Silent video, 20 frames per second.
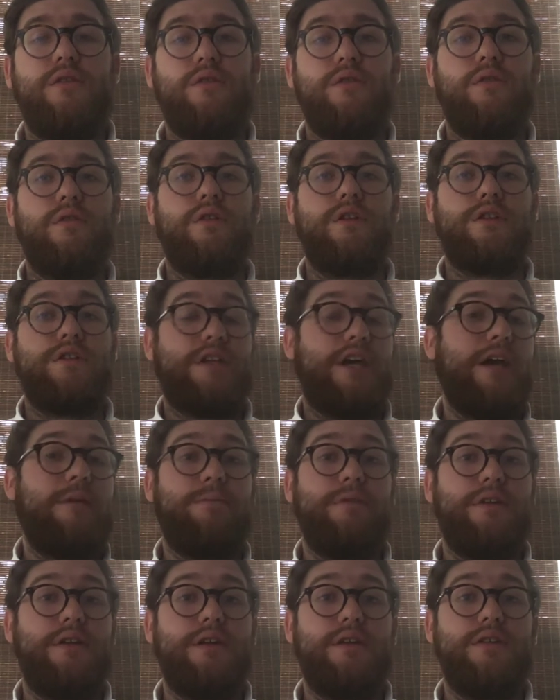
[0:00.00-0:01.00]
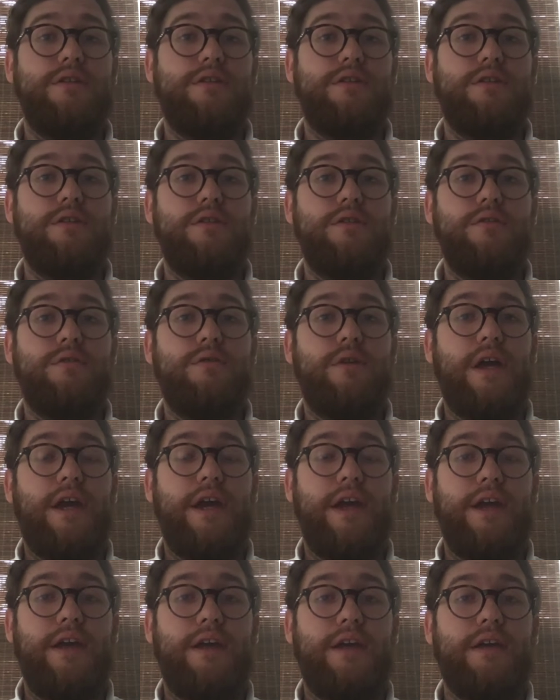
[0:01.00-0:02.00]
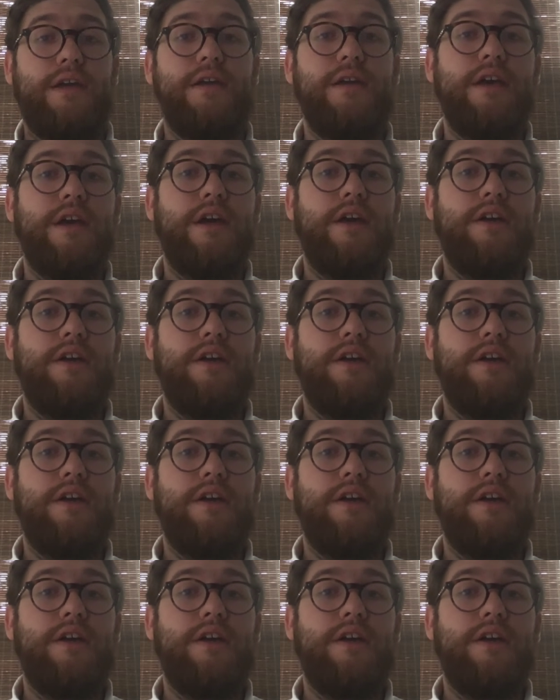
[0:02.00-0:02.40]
or type it into a